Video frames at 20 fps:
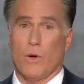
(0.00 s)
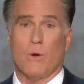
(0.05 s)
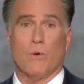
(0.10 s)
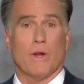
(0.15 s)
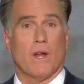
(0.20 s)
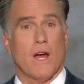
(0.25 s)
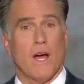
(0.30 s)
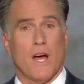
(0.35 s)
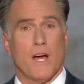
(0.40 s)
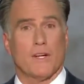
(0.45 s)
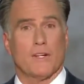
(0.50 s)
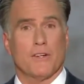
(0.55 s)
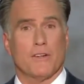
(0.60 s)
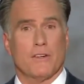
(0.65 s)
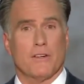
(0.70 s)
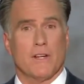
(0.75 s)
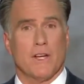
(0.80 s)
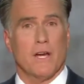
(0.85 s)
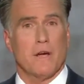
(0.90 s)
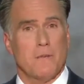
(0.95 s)
We will
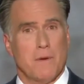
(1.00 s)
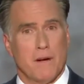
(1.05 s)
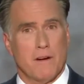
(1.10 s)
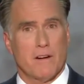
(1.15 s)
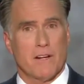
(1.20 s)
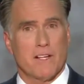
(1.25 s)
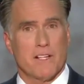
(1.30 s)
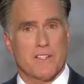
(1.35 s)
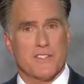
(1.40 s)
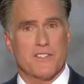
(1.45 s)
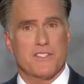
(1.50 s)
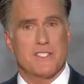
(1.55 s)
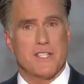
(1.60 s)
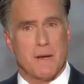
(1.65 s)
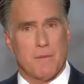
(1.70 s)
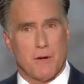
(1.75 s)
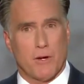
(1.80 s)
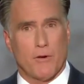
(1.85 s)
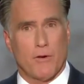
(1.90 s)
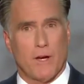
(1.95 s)
honor America's
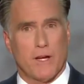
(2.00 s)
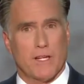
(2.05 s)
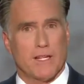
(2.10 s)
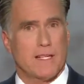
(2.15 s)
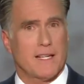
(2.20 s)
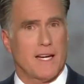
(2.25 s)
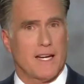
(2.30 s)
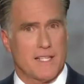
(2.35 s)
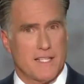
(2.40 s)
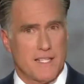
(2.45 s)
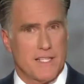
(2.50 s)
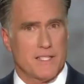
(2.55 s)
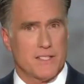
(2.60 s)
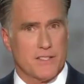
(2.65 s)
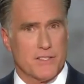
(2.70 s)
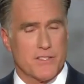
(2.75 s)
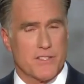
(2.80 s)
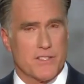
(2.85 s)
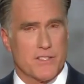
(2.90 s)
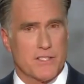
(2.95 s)
democratic
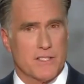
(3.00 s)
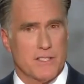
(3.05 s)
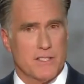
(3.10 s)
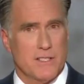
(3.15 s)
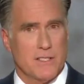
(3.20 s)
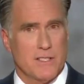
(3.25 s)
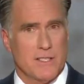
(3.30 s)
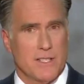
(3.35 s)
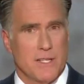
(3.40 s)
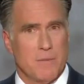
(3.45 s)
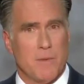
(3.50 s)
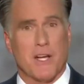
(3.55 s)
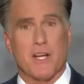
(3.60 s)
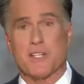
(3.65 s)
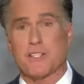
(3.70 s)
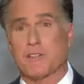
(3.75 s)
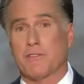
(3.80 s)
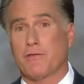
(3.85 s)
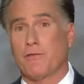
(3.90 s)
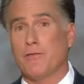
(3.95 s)
ideals
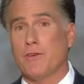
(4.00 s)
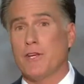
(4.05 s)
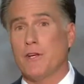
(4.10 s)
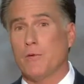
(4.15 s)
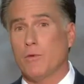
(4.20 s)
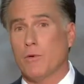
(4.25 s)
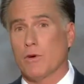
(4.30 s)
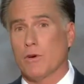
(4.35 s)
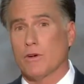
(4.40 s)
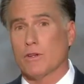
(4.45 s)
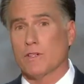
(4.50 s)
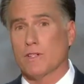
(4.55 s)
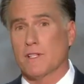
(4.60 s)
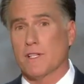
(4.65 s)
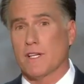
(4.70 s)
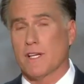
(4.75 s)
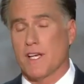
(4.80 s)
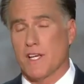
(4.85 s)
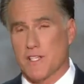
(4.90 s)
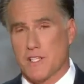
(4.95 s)
because a free
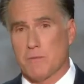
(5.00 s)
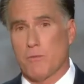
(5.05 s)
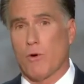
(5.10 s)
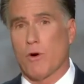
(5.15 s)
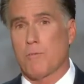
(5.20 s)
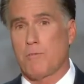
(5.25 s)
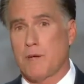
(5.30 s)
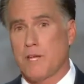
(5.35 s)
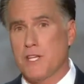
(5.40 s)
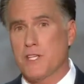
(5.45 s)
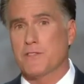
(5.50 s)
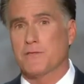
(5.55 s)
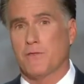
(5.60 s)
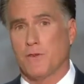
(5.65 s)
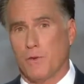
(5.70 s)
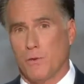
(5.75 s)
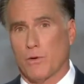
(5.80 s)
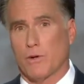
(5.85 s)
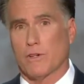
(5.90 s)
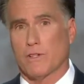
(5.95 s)
world is a more
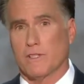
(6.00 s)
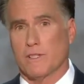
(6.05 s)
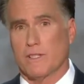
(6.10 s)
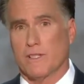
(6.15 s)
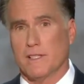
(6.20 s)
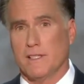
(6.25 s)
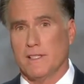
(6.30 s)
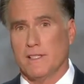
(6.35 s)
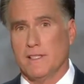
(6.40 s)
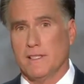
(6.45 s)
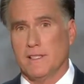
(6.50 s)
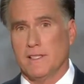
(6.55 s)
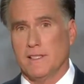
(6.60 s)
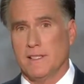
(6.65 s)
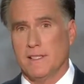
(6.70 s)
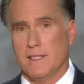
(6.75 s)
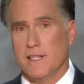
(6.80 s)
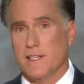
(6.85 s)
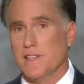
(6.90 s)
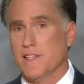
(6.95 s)
peaceful world.
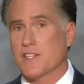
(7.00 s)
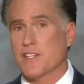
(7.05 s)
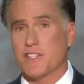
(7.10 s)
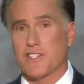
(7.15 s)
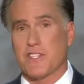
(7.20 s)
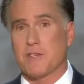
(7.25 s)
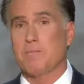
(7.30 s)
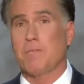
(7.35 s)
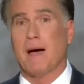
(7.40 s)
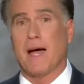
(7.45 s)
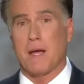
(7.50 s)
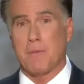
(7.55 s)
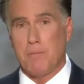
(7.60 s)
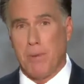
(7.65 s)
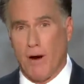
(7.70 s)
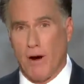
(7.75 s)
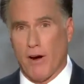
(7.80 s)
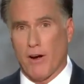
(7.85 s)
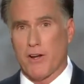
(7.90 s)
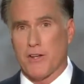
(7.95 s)
This is the
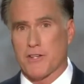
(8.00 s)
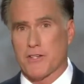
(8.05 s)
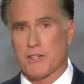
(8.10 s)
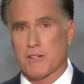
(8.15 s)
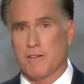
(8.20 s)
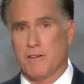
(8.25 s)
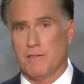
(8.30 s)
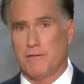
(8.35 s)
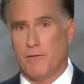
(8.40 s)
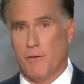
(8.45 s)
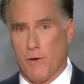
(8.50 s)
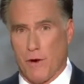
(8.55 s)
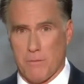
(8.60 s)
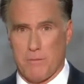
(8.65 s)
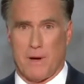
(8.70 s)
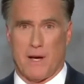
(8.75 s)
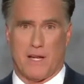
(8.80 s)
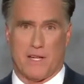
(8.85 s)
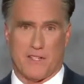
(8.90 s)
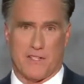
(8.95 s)
bipartisan
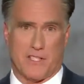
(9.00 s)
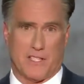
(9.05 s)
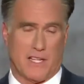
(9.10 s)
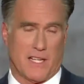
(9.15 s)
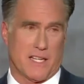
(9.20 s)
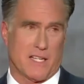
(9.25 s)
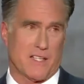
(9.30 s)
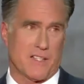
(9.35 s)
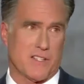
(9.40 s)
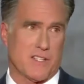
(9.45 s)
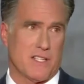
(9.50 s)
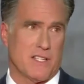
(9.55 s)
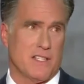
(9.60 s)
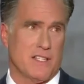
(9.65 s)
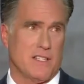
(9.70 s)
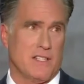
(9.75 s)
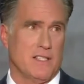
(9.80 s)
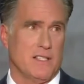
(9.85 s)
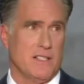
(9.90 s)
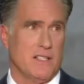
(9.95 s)
foreign policy legacy
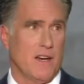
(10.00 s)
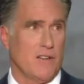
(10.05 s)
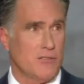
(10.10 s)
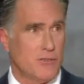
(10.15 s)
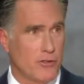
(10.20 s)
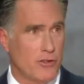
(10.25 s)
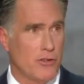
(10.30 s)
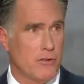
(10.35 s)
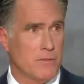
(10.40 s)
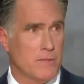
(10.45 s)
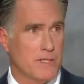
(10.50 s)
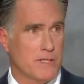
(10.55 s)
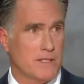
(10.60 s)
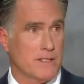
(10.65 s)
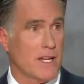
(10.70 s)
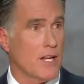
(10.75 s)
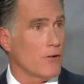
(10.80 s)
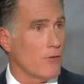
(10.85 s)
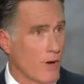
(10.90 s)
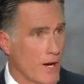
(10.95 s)
of
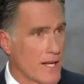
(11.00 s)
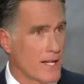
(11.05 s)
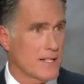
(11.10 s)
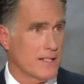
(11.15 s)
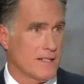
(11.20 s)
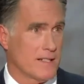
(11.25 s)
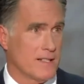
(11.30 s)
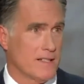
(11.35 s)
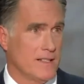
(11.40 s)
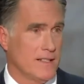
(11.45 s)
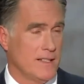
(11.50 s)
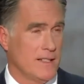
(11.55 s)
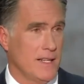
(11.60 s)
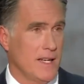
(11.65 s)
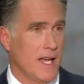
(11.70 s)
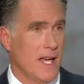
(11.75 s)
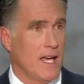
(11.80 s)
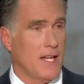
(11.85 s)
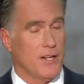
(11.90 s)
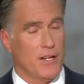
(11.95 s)
Truman and Reagan,
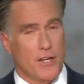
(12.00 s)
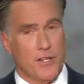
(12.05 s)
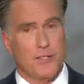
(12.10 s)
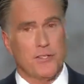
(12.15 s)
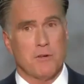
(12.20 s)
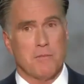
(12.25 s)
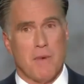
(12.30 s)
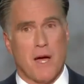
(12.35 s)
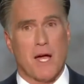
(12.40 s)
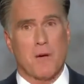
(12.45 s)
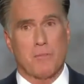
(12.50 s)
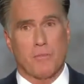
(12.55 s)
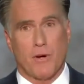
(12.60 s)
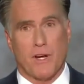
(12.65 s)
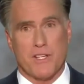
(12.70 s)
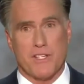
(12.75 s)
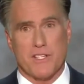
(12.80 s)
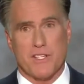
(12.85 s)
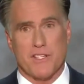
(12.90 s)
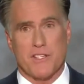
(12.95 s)
and under my
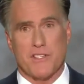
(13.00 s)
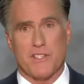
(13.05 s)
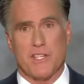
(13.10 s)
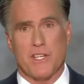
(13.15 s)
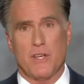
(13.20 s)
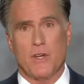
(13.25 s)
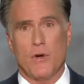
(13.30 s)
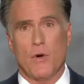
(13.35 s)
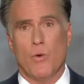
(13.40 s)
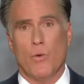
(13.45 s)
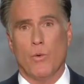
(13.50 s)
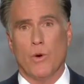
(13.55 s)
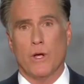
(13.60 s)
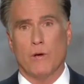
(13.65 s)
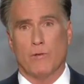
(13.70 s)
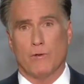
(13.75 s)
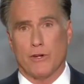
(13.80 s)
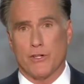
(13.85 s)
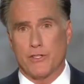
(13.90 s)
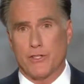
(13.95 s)
presidency,
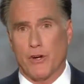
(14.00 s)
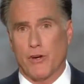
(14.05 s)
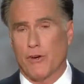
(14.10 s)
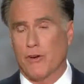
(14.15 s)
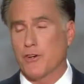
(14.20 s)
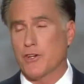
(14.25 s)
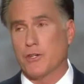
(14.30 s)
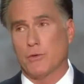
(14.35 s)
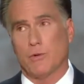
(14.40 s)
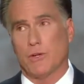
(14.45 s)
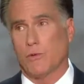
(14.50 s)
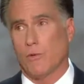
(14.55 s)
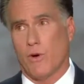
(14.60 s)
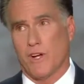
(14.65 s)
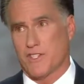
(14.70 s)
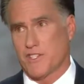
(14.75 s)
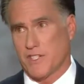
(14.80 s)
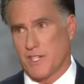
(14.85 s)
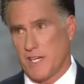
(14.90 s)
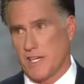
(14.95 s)
we will return to it
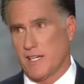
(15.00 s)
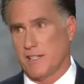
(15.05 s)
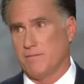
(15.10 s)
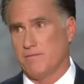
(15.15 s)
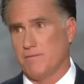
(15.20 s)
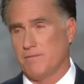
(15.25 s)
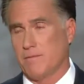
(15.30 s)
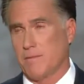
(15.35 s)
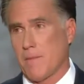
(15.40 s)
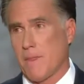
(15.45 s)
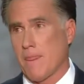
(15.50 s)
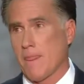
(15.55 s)
once again.